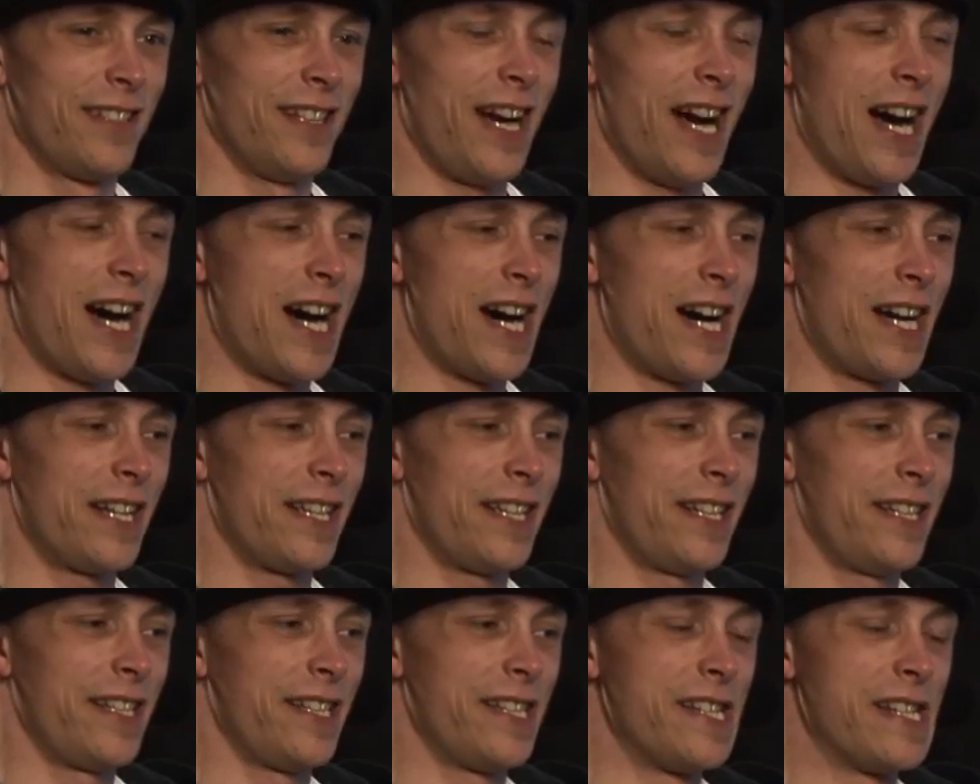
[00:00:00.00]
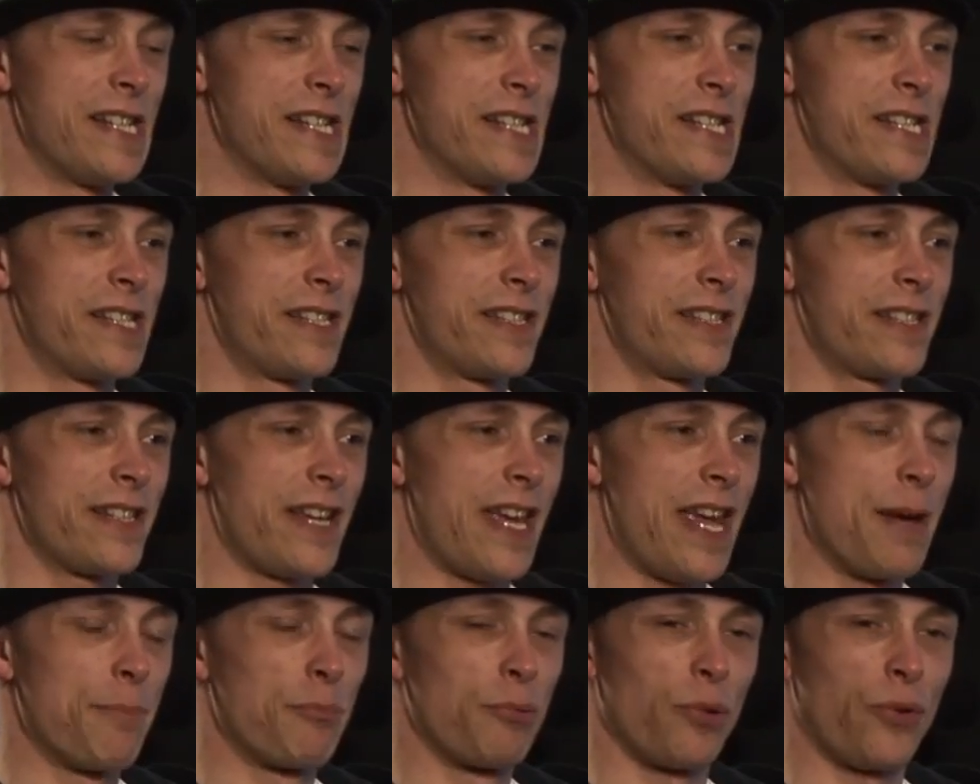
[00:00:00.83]
It is
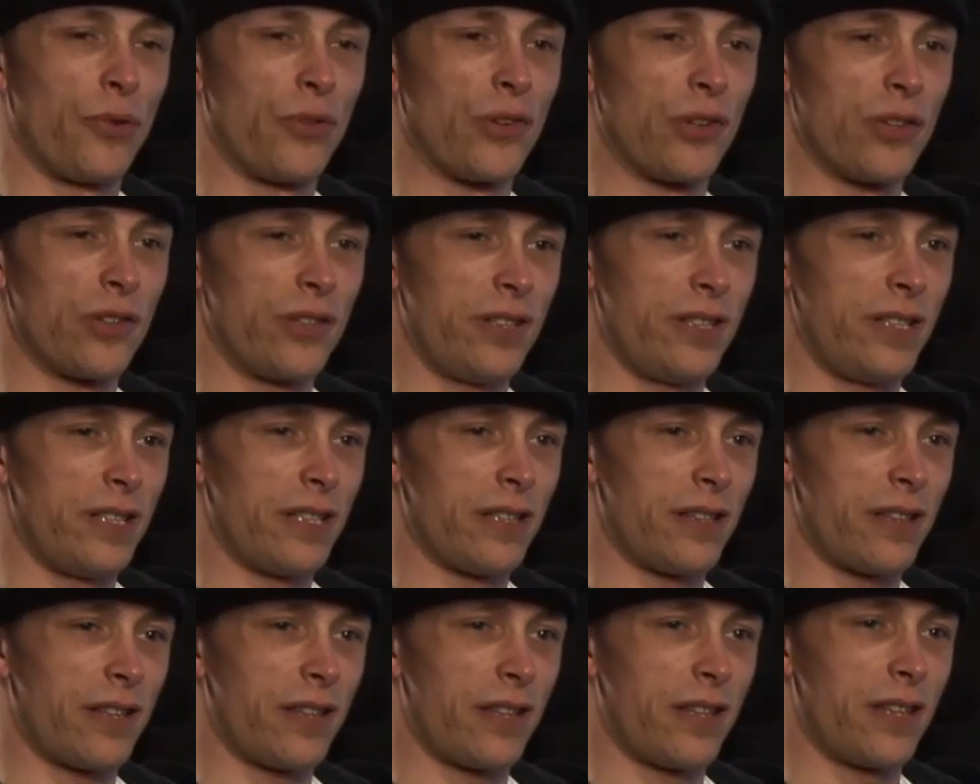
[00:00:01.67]
April 13th.